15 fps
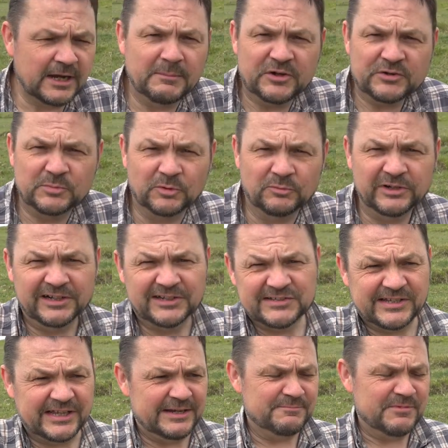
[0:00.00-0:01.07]
much more real
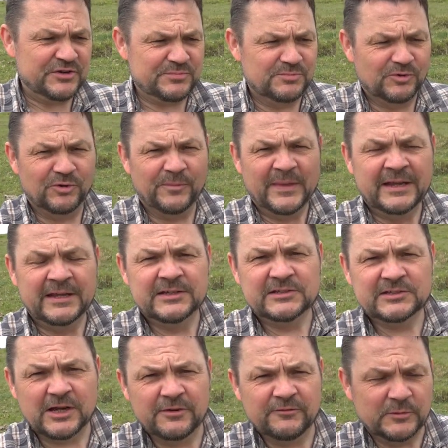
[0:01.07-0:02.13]
estate much more
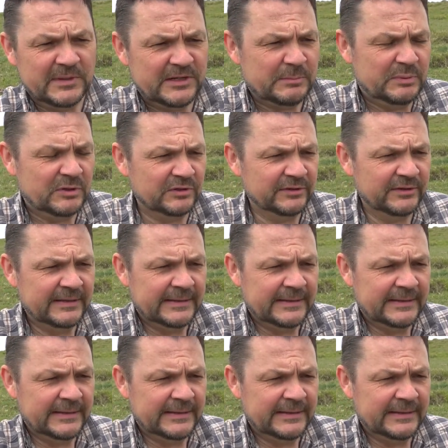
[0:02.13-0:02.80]
scope for me to put